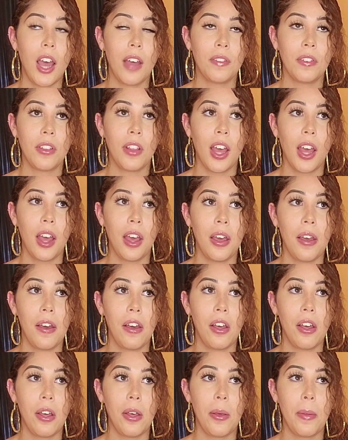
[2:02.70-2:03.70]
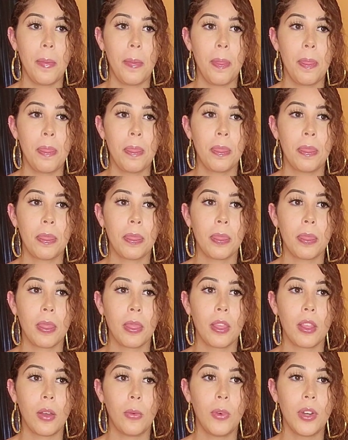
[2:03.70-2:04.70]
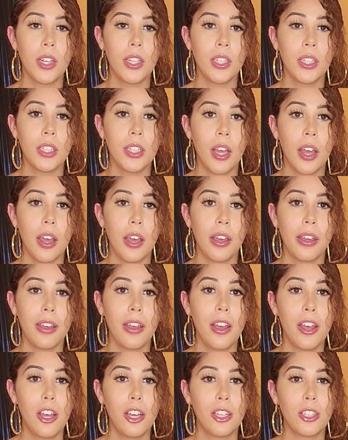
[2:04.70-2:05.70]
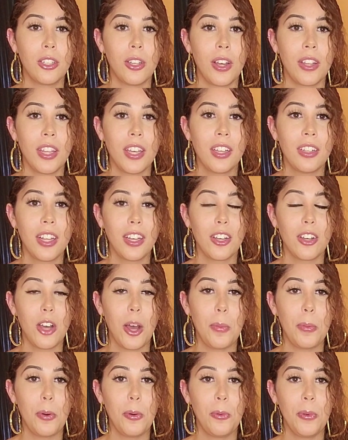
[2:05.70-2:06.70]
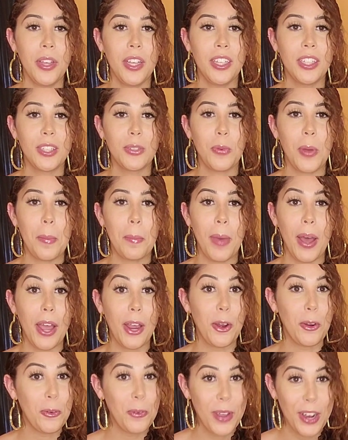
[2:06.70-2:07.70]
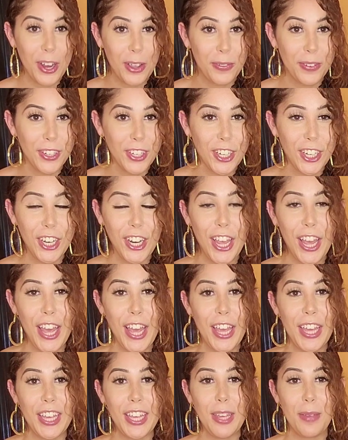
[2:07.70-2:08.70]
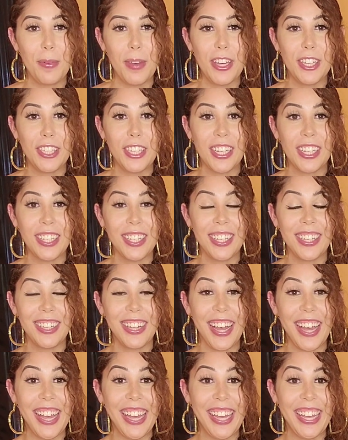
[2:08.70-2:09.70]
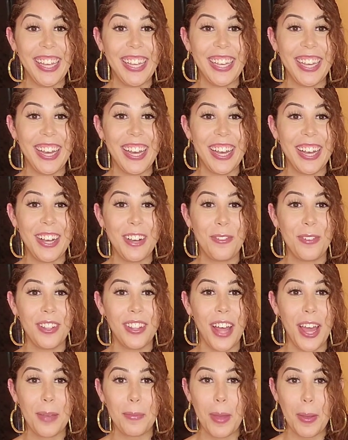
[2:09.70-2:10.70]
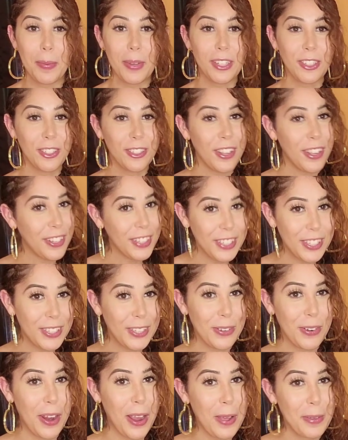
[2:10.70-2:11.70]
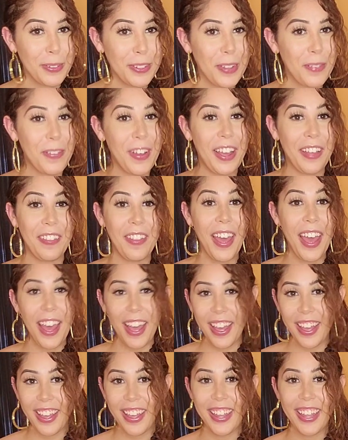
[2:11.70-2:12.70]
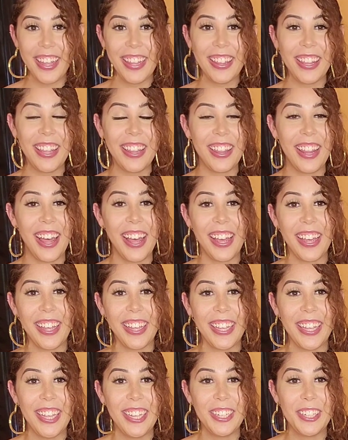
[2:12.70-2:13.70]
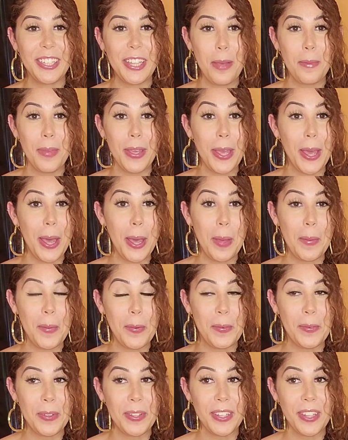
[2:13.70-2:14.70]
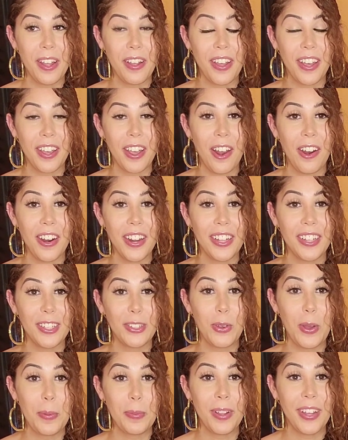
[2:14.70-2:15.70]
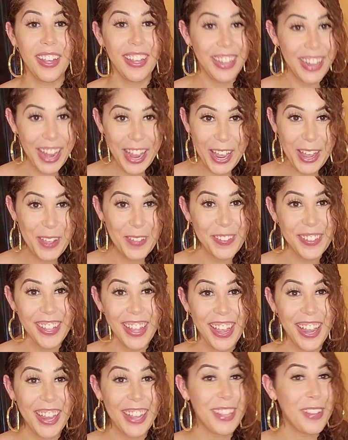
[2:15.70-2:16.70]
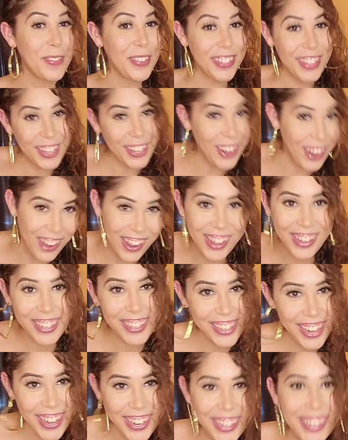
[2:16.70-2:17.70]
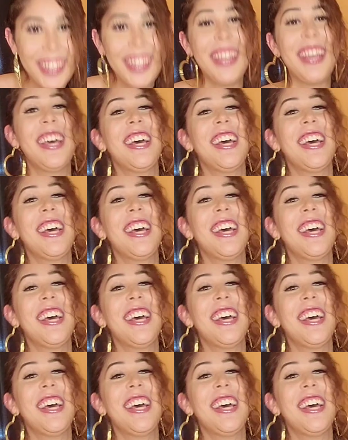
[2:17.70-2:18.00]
after that, I wanna say, so I think like a couple weeks went by or whatever. He basically like would like my pictures on Instagram, stuff like that. And then like, he just hit me up and was like, all right, let's quit playing games. Like, let me take you out on a date.